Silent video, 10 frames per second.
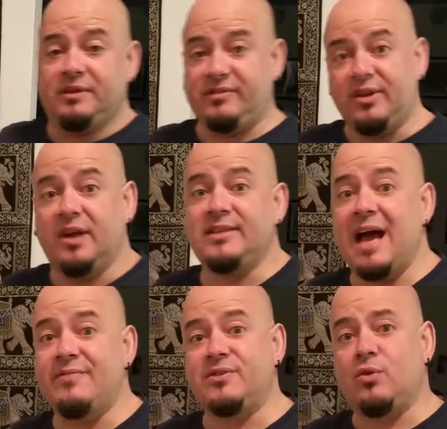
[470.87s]
this does
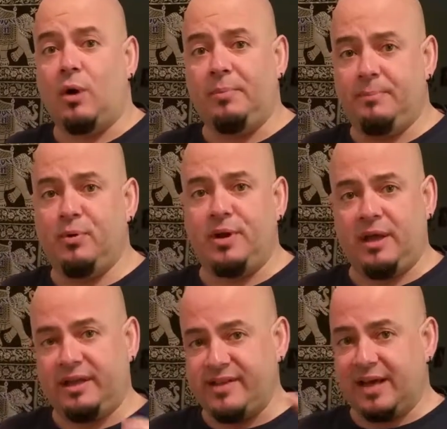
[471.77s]
have it, so I'll be
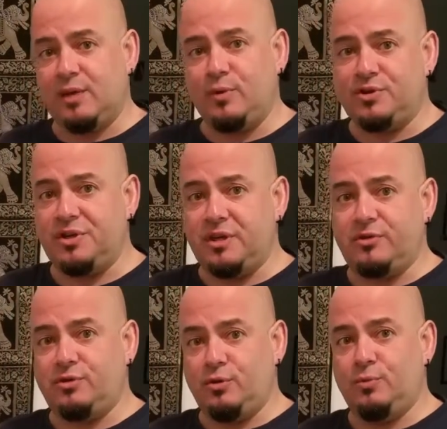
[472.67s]
putting exactly what you need
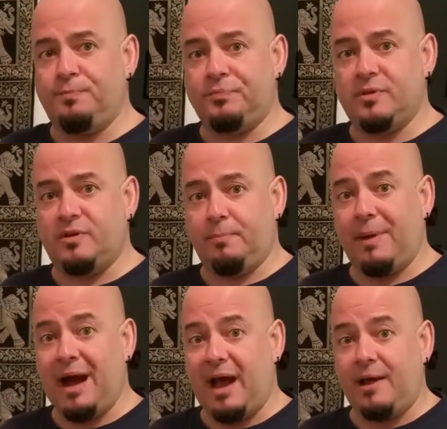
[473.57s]
to do to
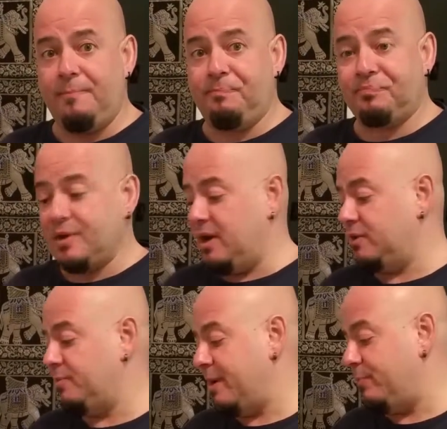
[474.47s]
buy
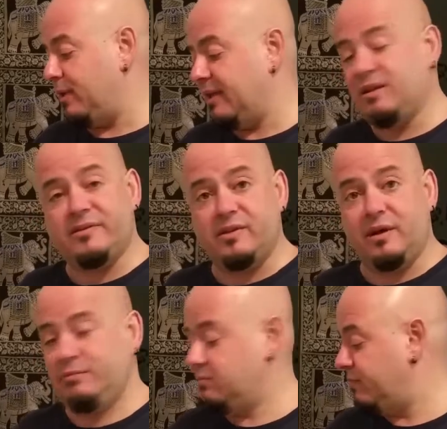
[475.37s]
to be able to get this
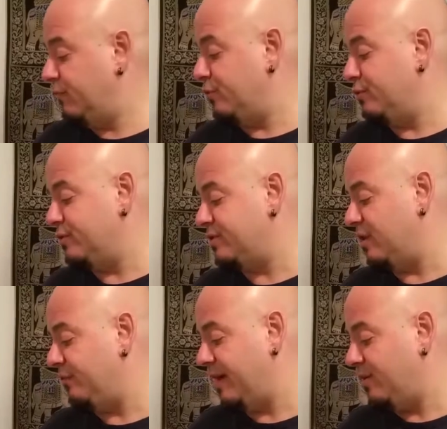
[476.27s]
done for
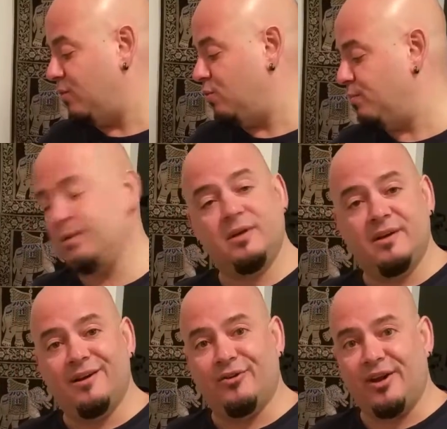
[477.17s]
yourself at home.
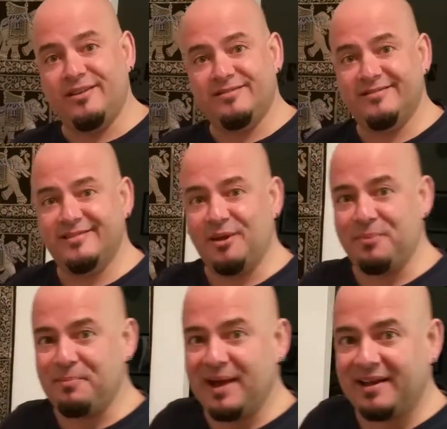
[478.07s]
Okay, I'll
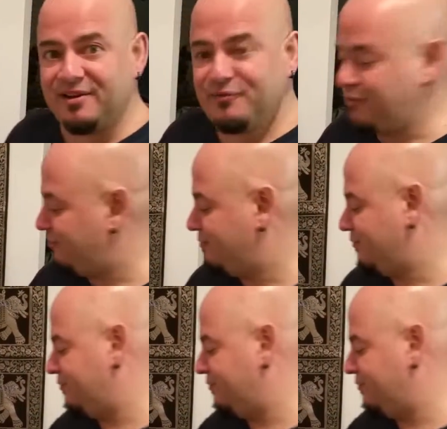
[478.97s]
be back in a few.